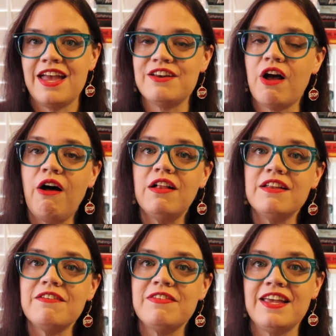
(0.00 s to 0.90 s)
and
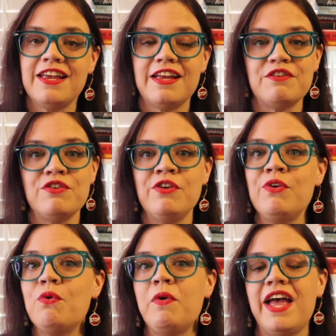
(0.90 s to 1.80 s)
all of the
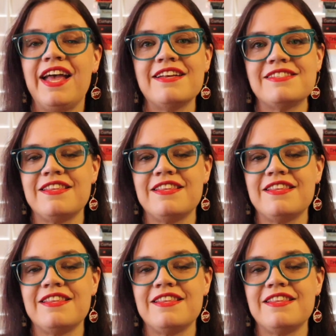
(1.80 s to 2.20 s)
new ways